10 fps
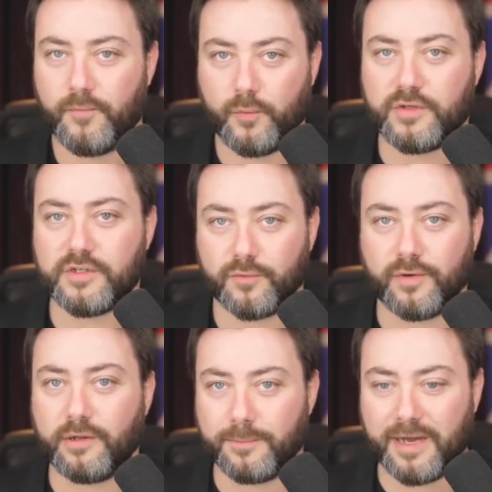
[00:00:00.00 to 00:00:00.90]
which is a
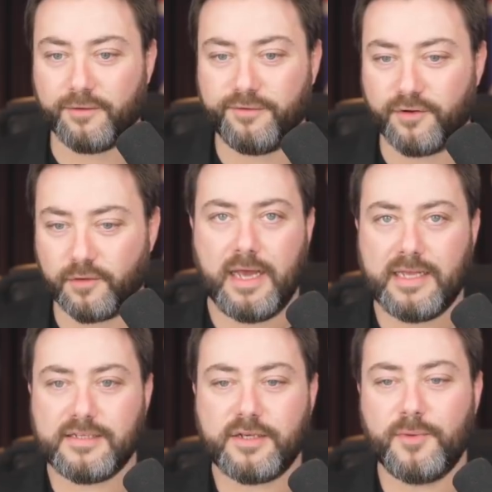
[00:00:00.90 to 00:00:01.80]
real mouthful.
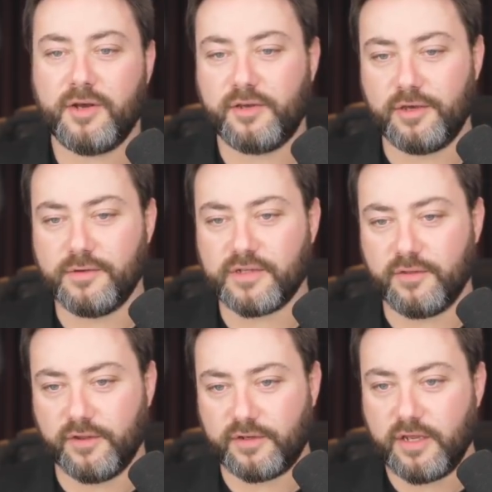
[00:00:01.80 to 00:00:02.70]
Anscombe argues
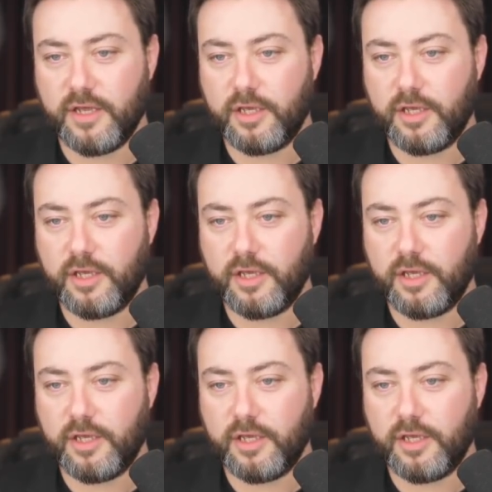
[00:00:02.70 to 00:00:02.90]
that